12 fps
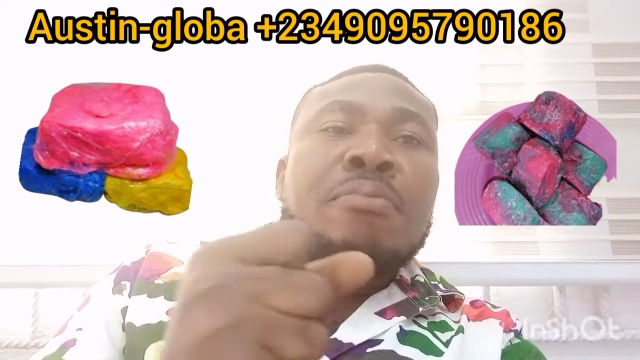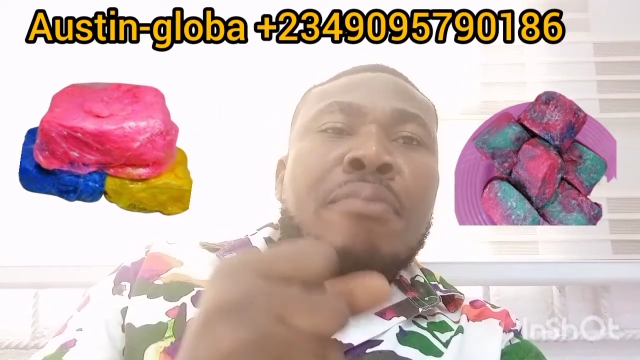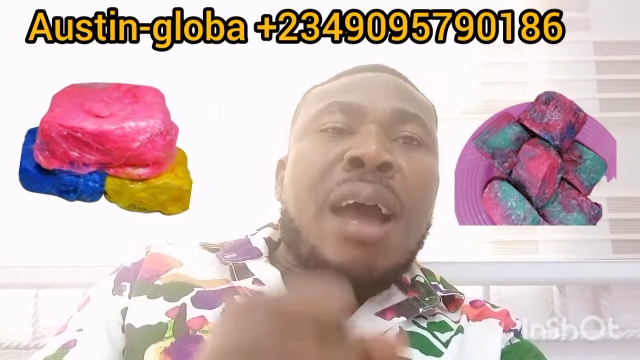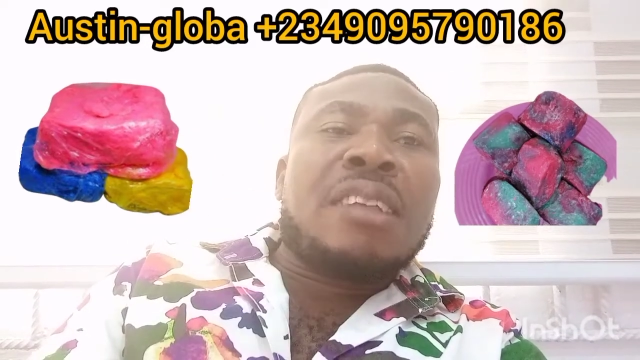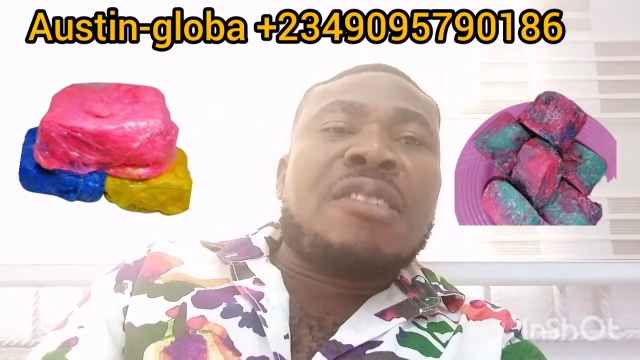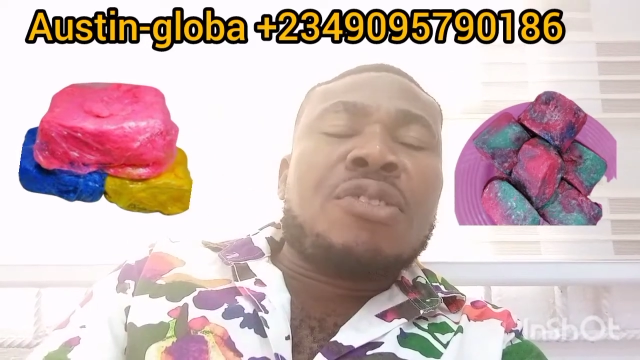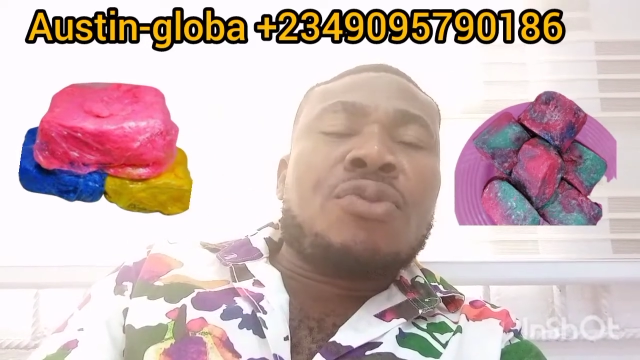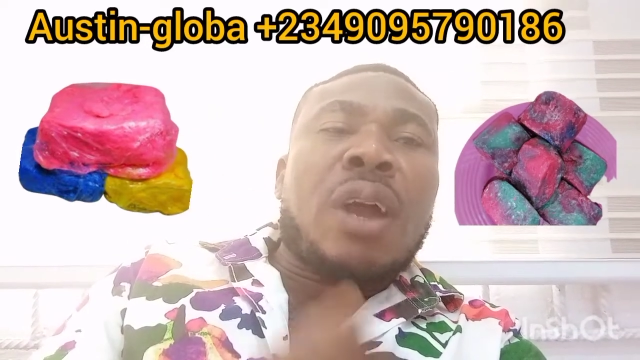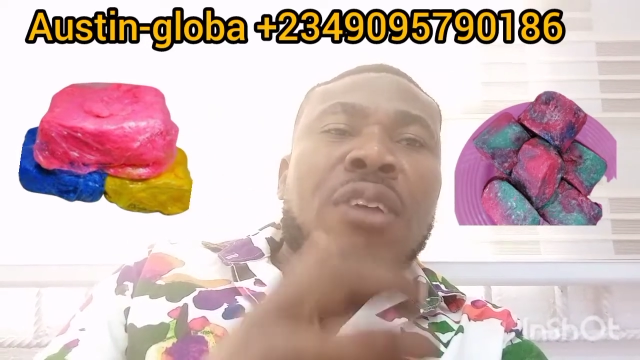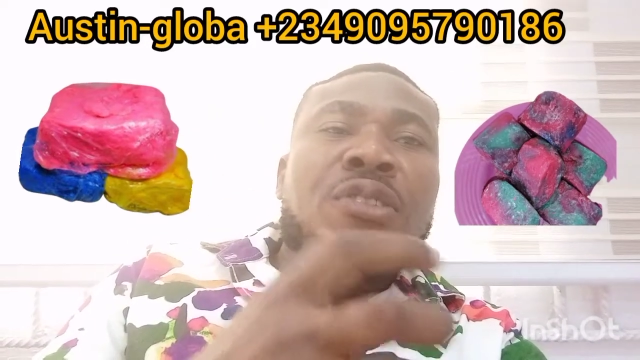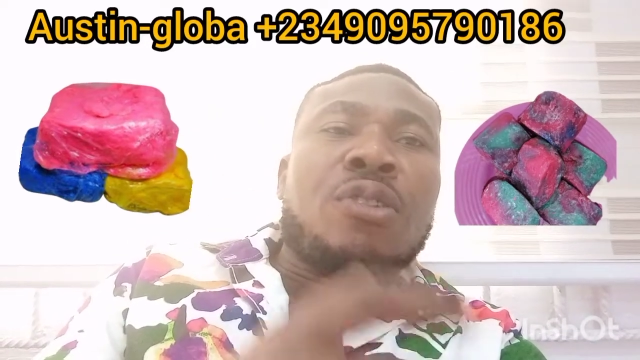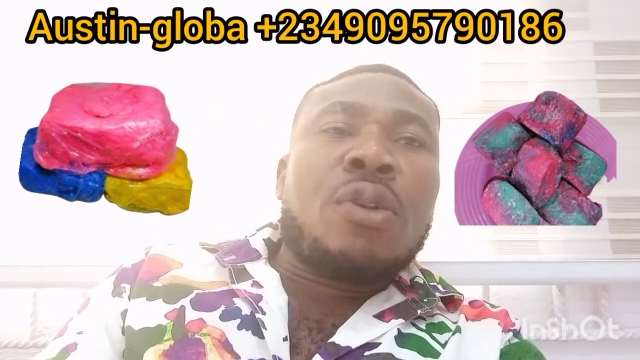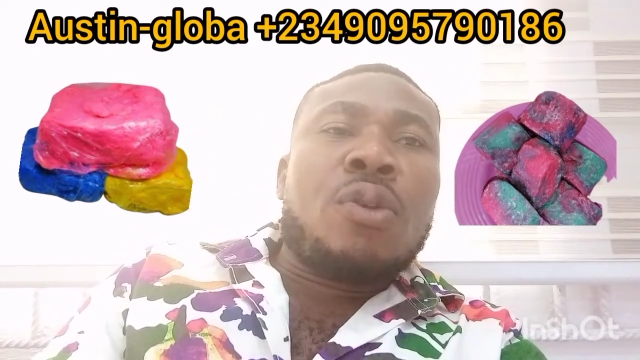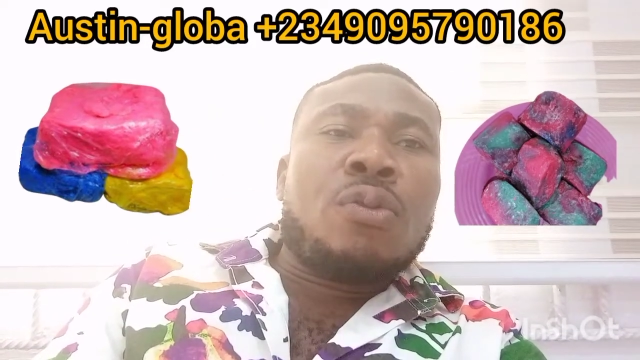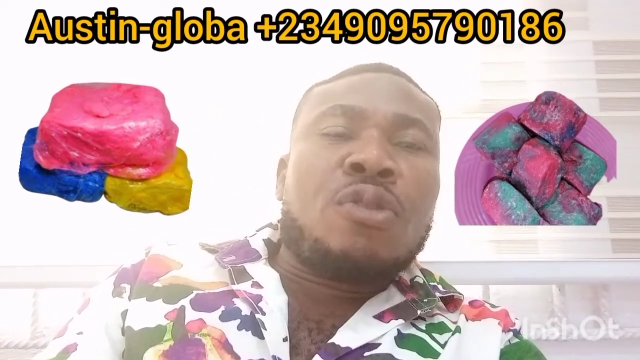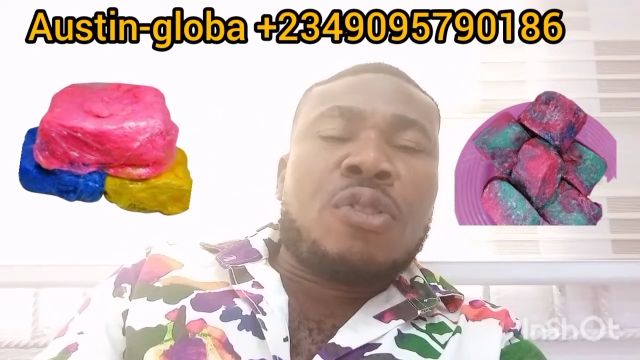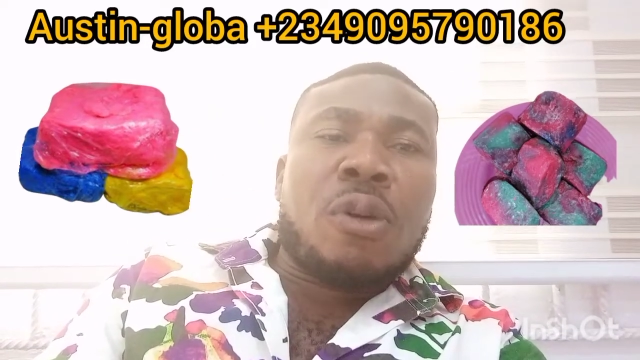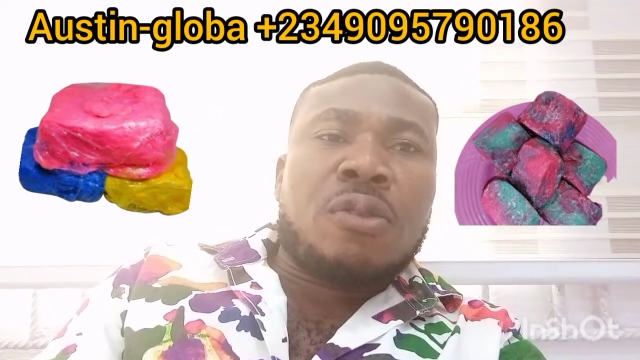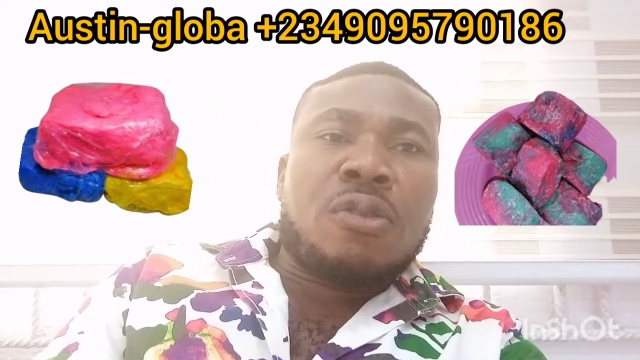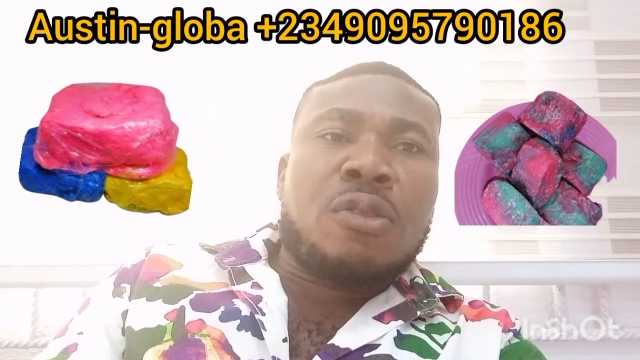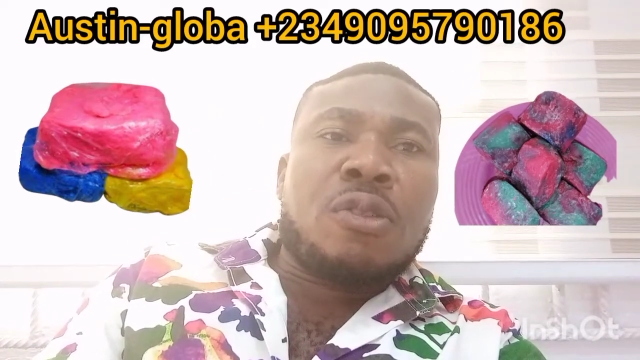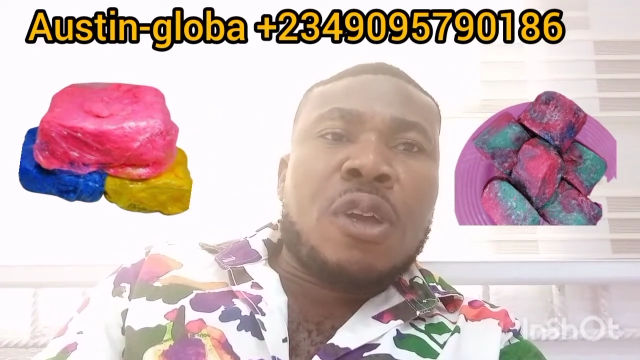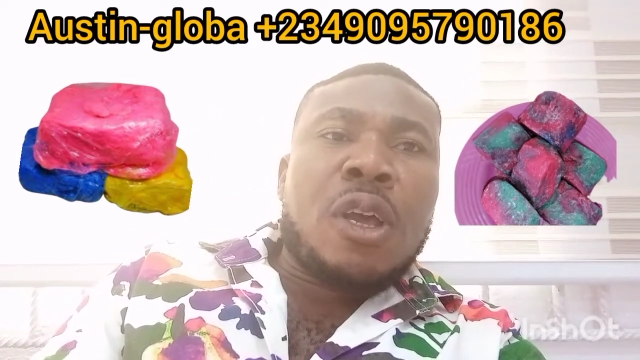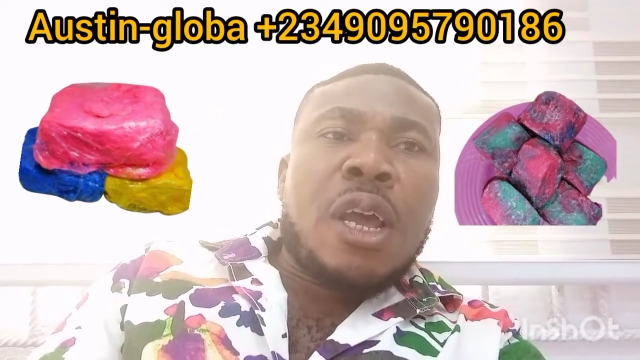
material solutions